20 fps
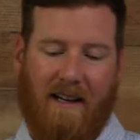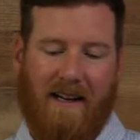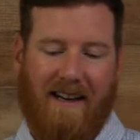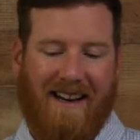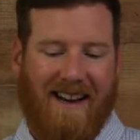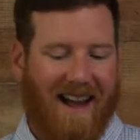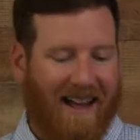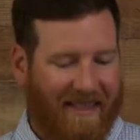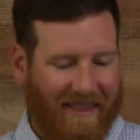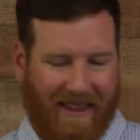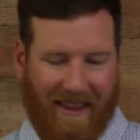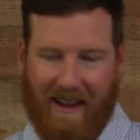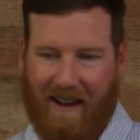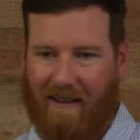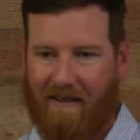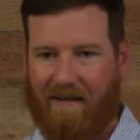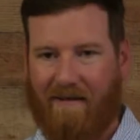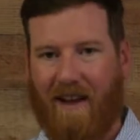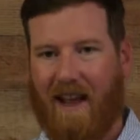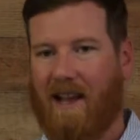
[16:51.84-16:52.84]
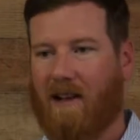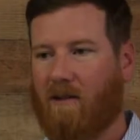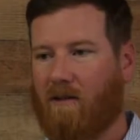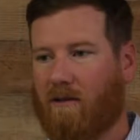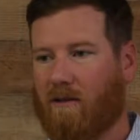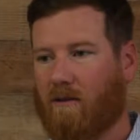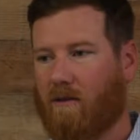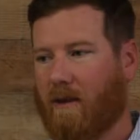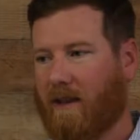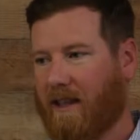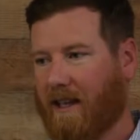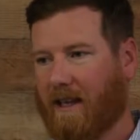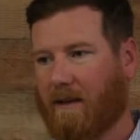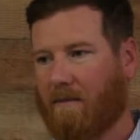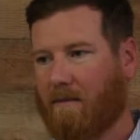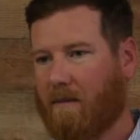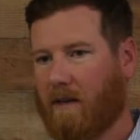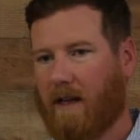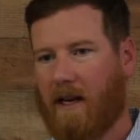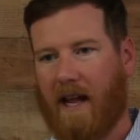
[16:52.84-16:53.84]
Nothing failed with
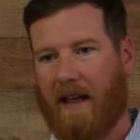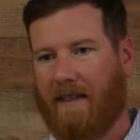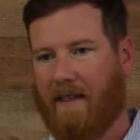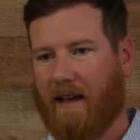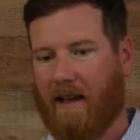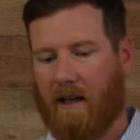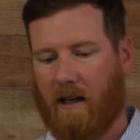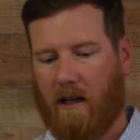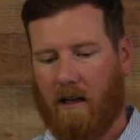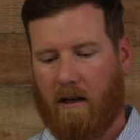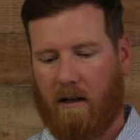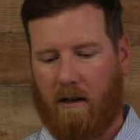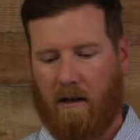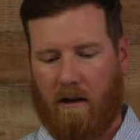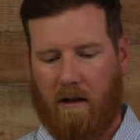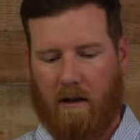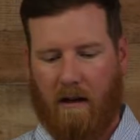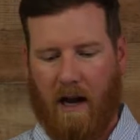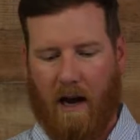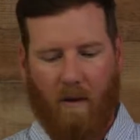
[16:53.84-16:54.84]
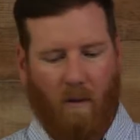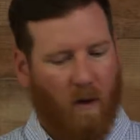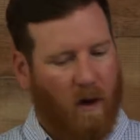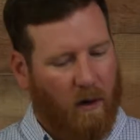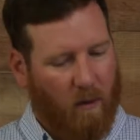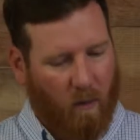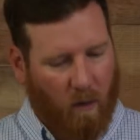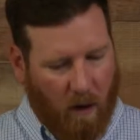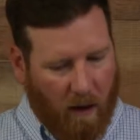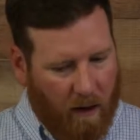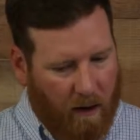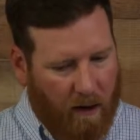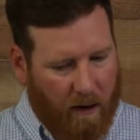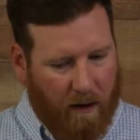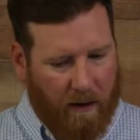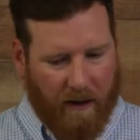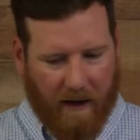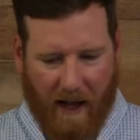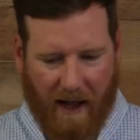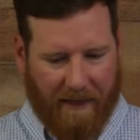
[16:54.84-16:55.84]
him, nothing. Not one
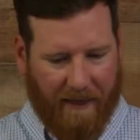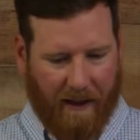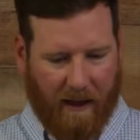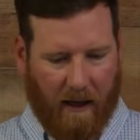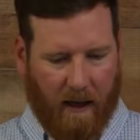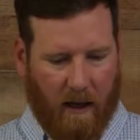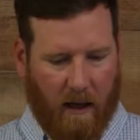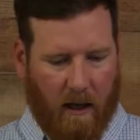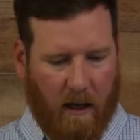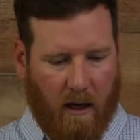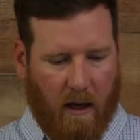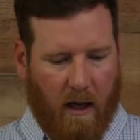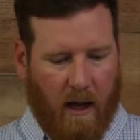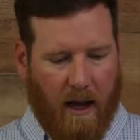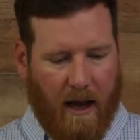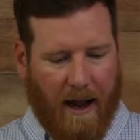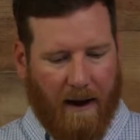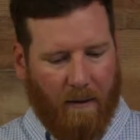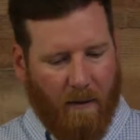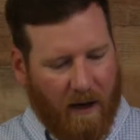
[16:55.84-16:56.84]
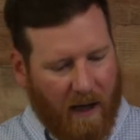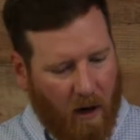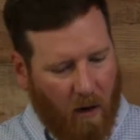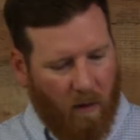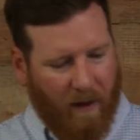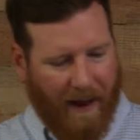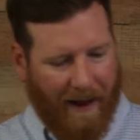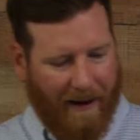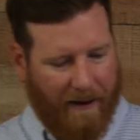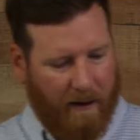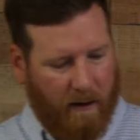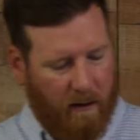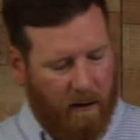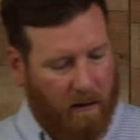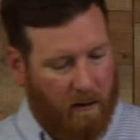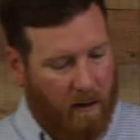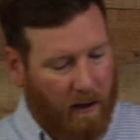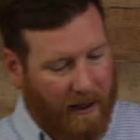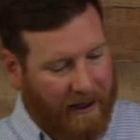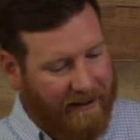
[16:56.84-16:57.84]
word, nothing. And we know that.
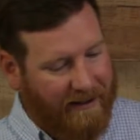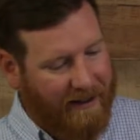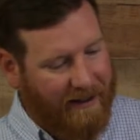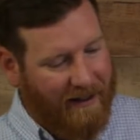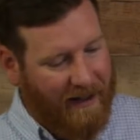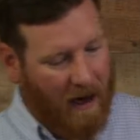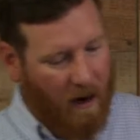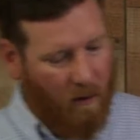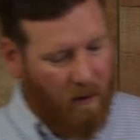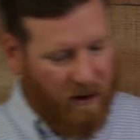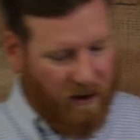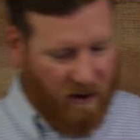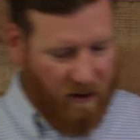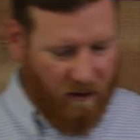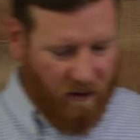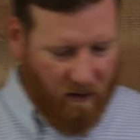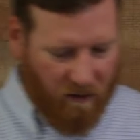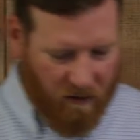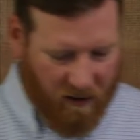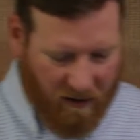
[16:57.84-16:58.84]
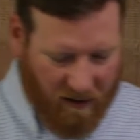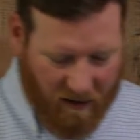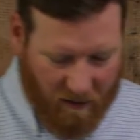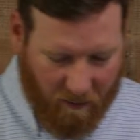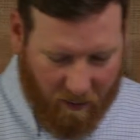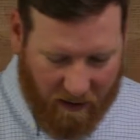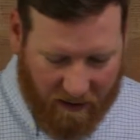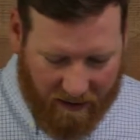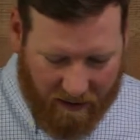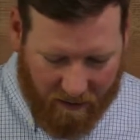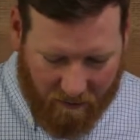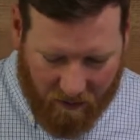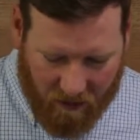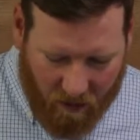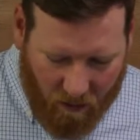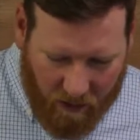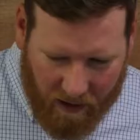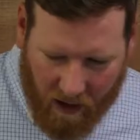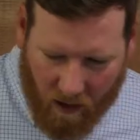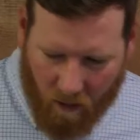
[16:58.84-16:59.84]
And he says, I always do those things that please him.
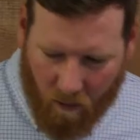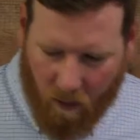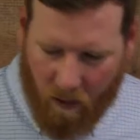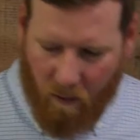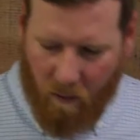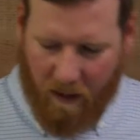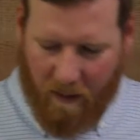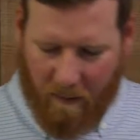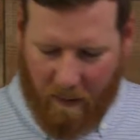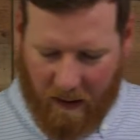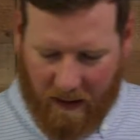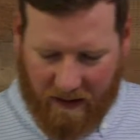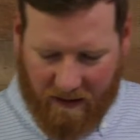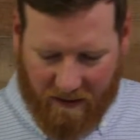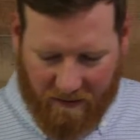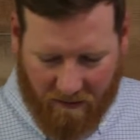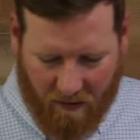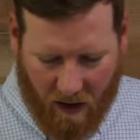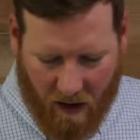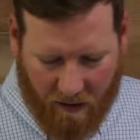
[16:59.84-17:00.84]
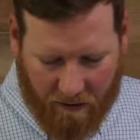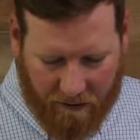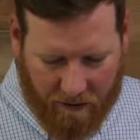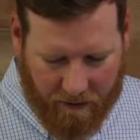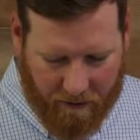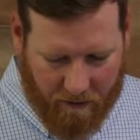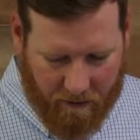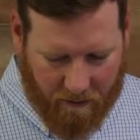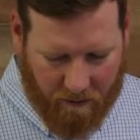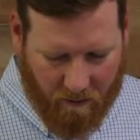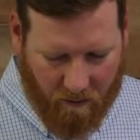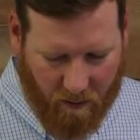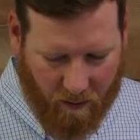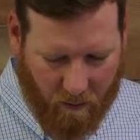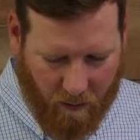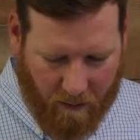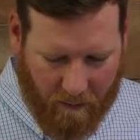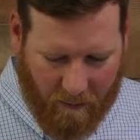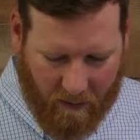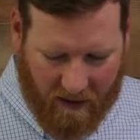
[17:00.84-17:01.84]
So we know when we please the Father, when
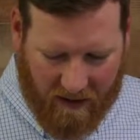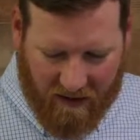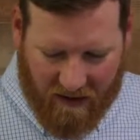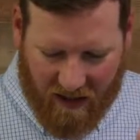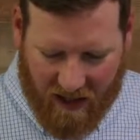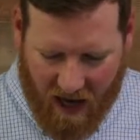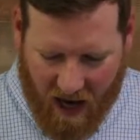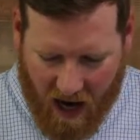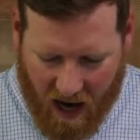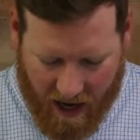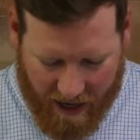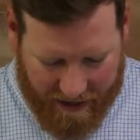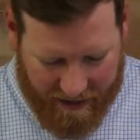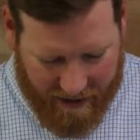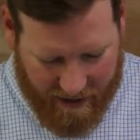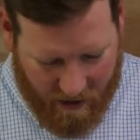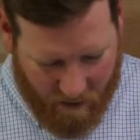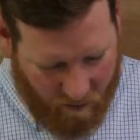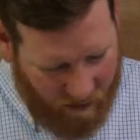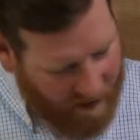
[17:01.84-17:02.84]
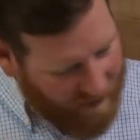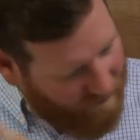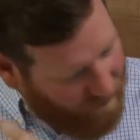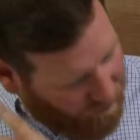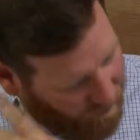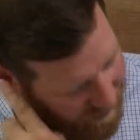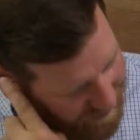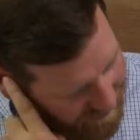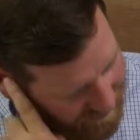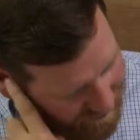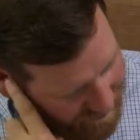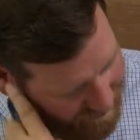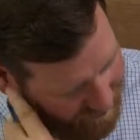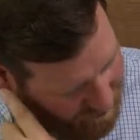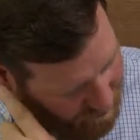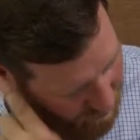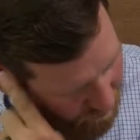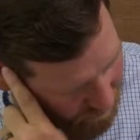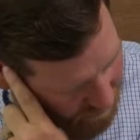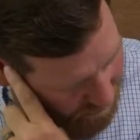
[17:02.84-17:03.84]
we please God, we'll have the right
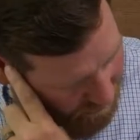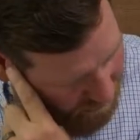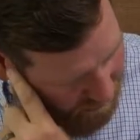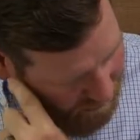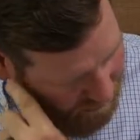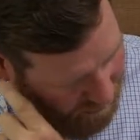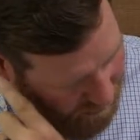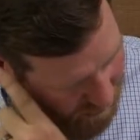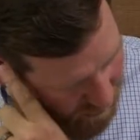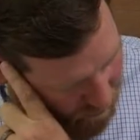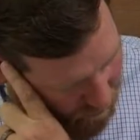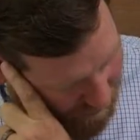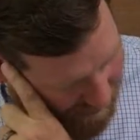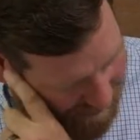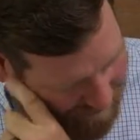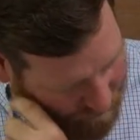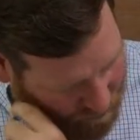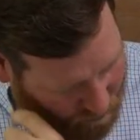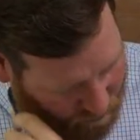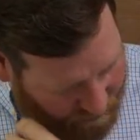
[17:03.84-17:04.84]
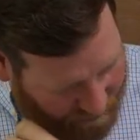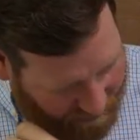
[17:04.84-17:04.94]
testimony, we'll have what